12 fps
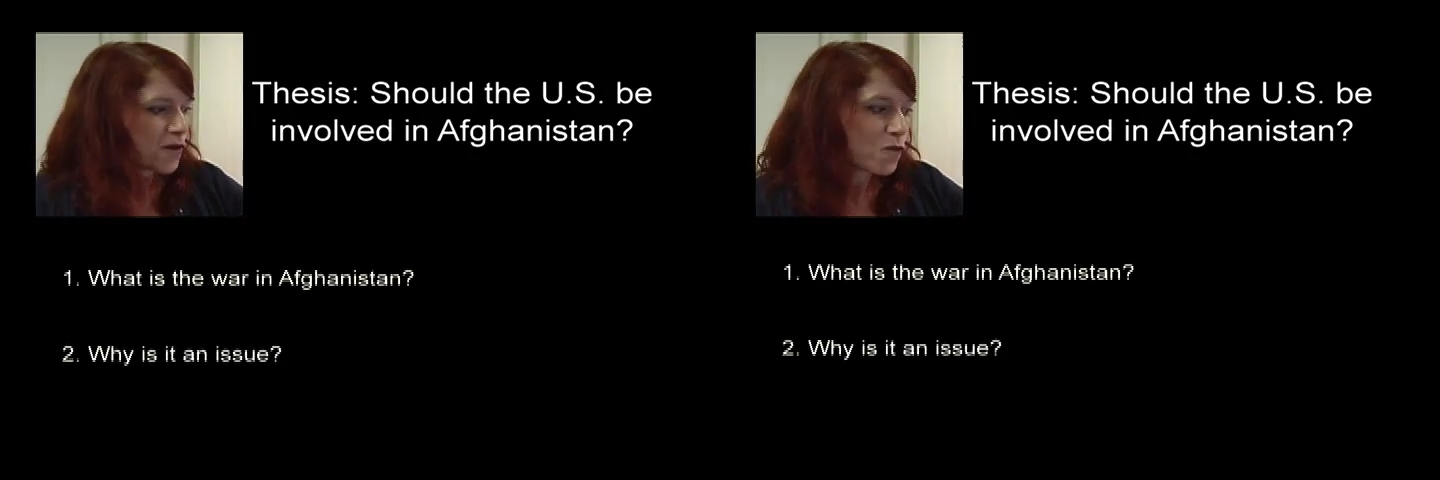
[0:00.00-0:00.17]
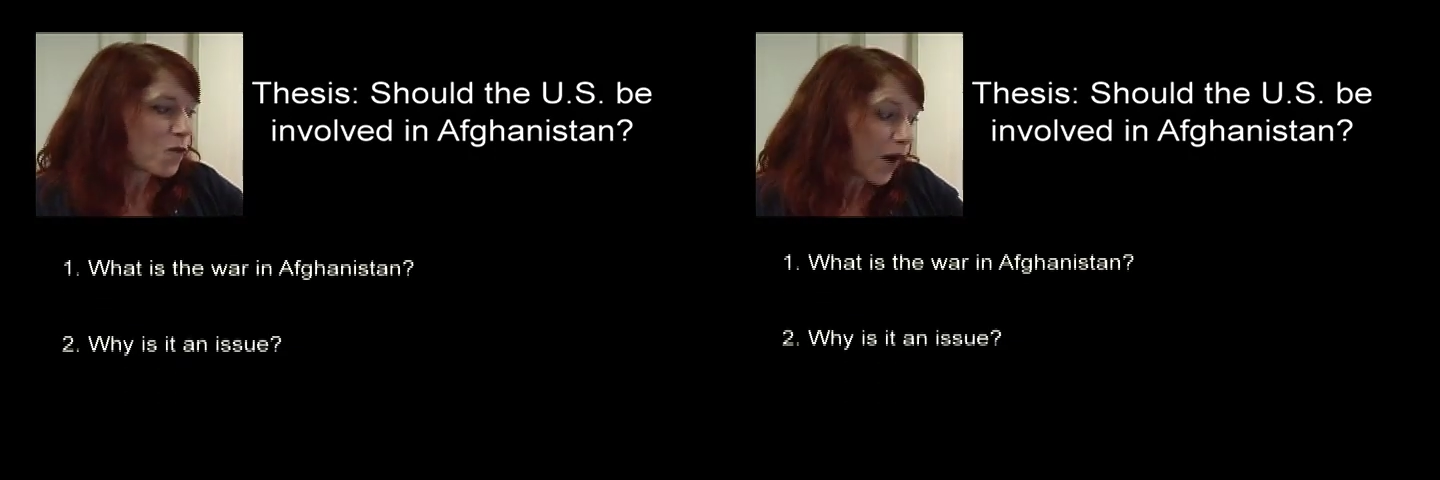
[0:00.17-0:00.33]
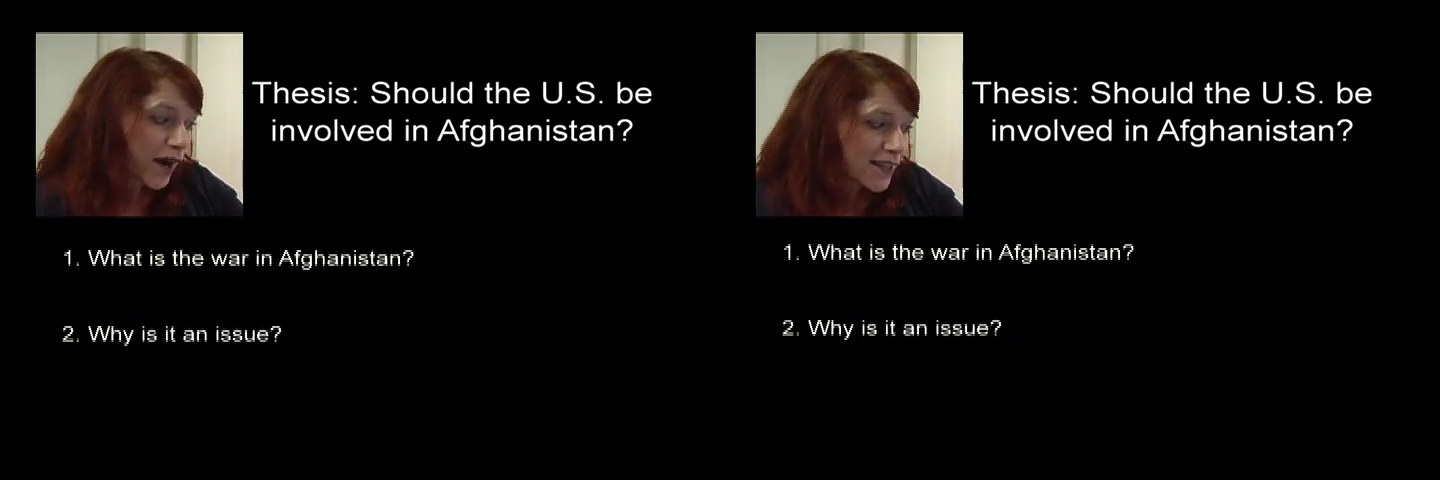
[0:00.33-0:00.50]

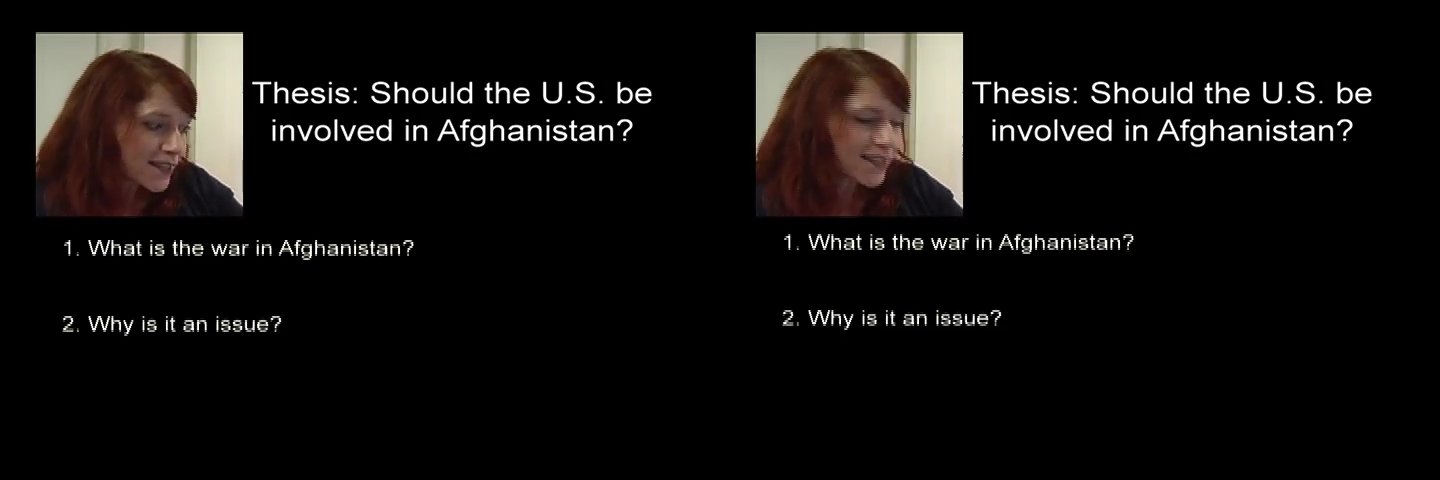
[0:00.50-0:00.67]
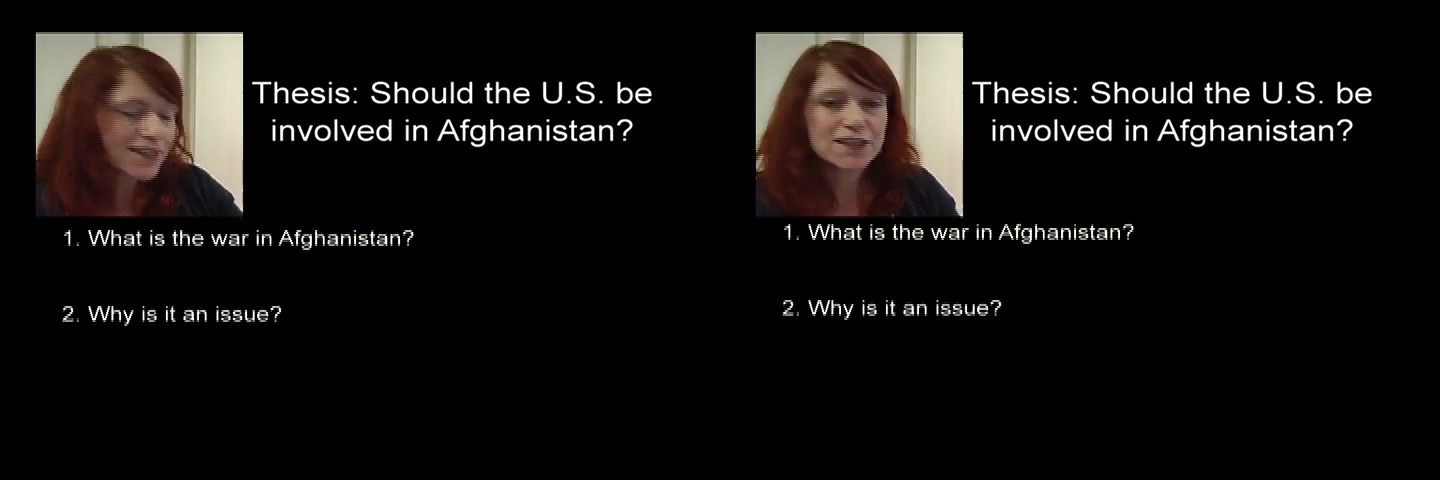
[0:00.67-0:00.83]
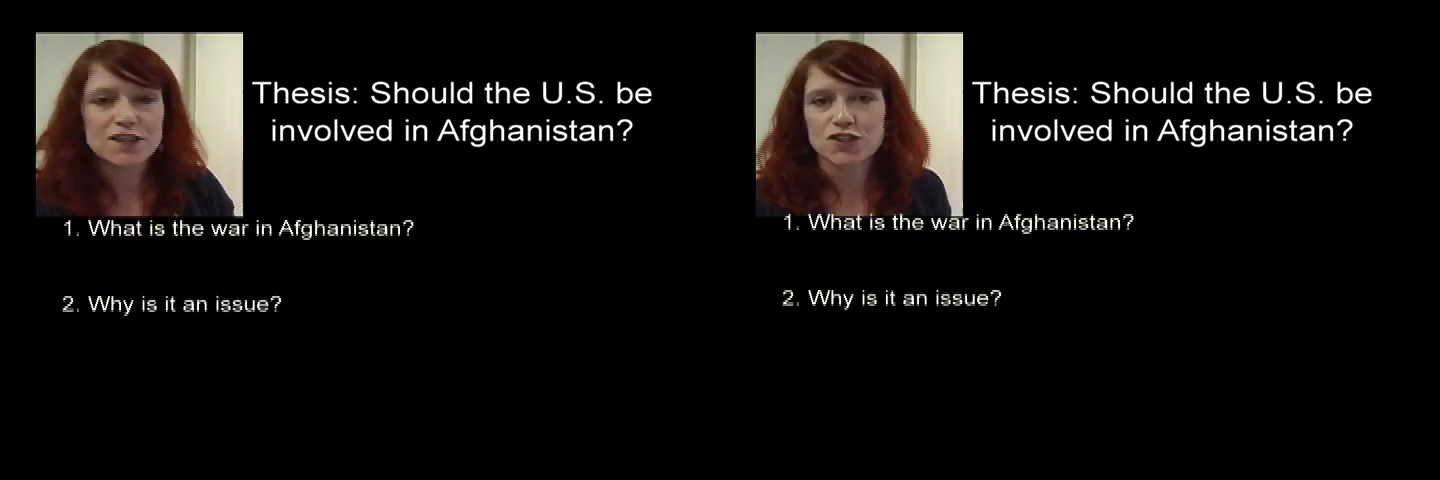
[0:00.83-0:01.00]
Why is
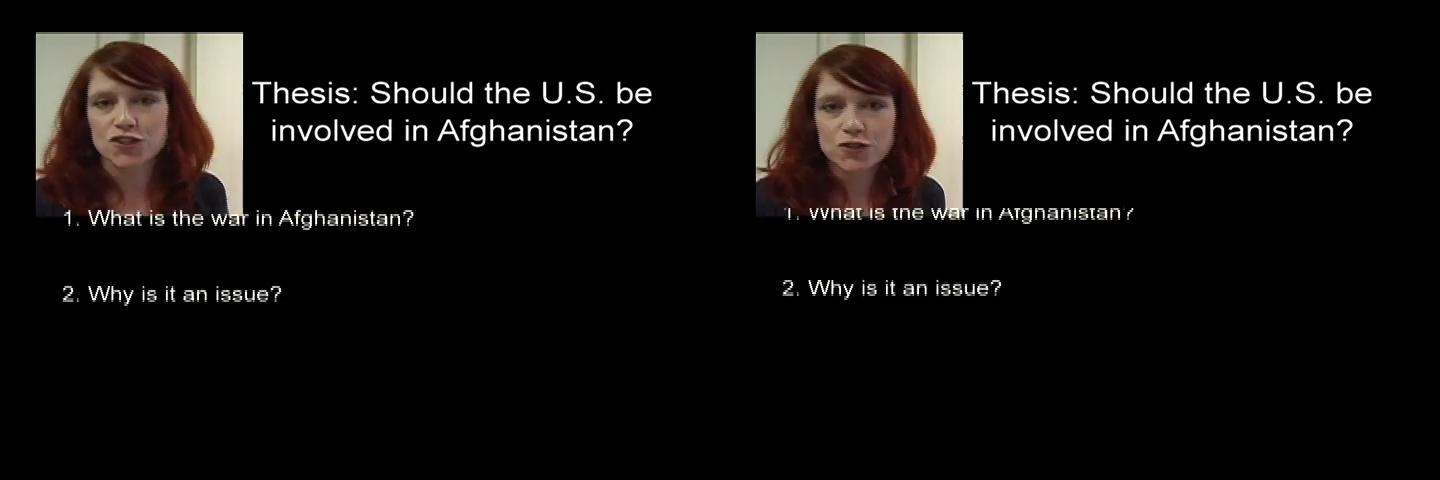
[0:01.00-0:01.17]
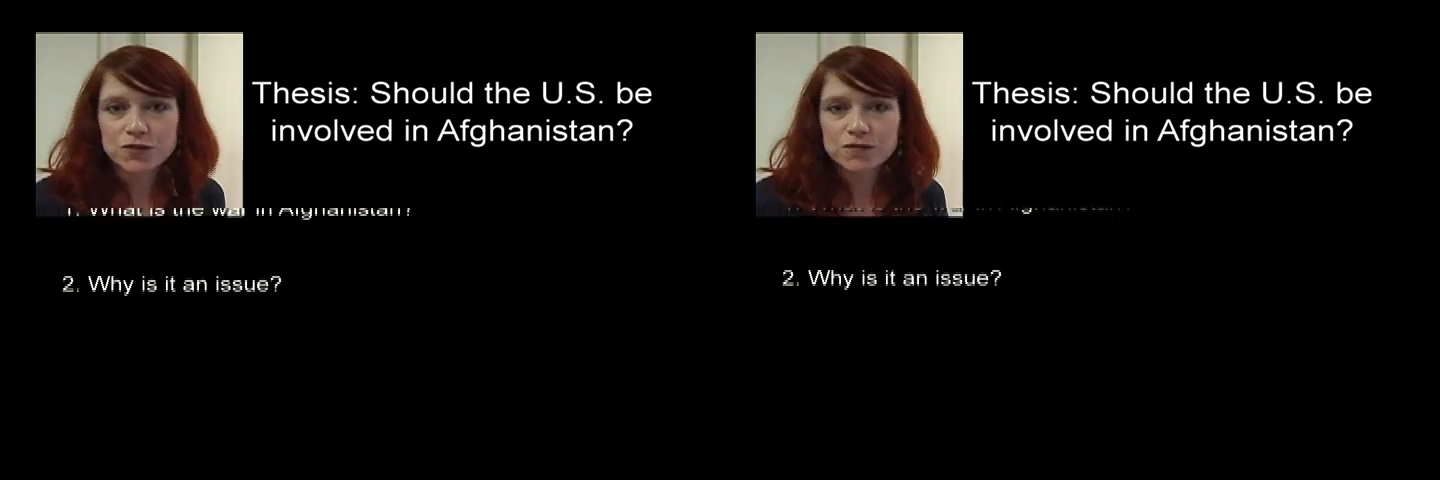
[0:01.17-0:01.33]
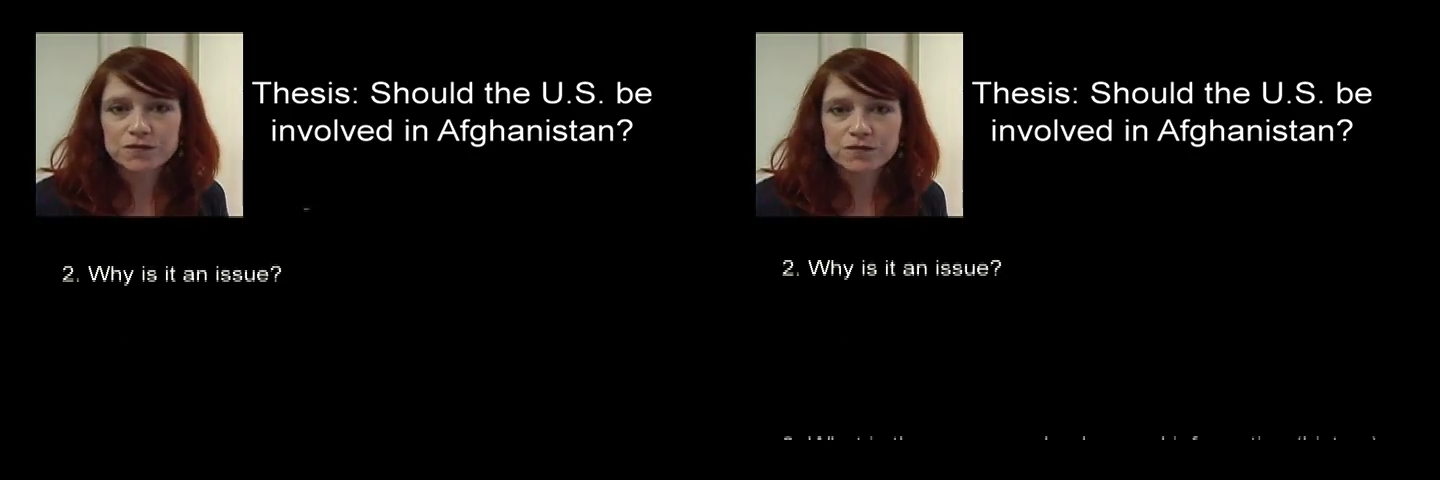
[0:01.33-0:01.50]
it an issue?